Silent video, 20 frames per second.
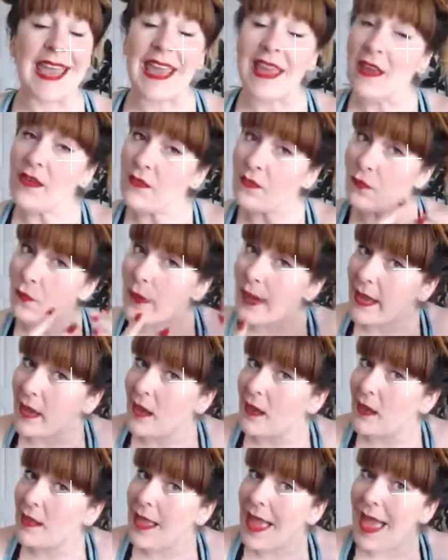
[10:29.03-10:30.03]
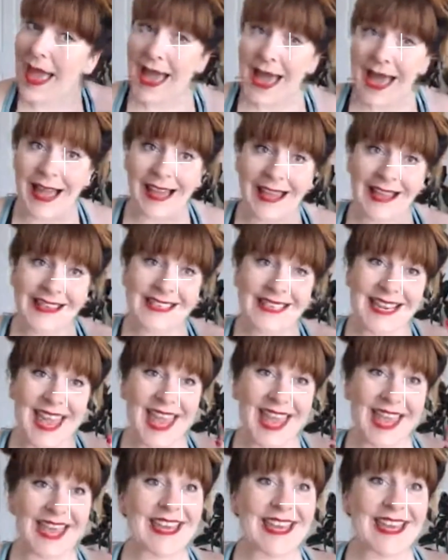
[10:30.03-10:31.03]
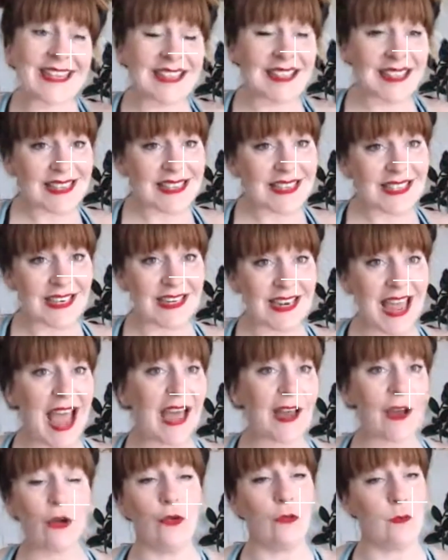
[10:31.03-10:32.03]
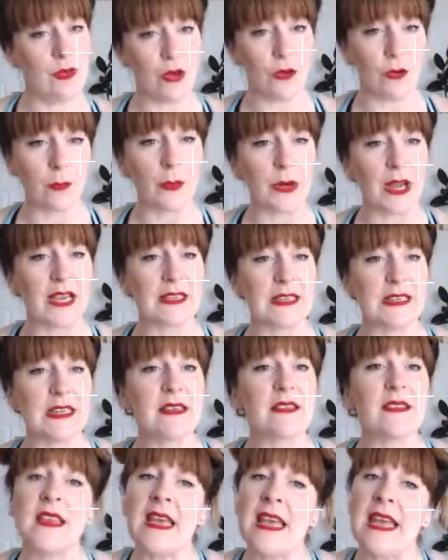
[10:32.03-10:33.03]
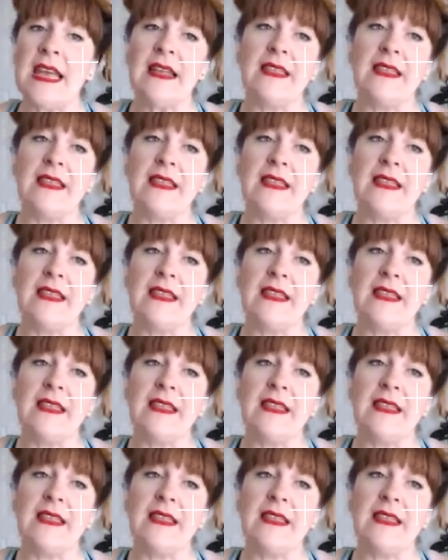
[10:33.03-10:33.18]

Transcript: If we all had a consistent at-home yoga practice,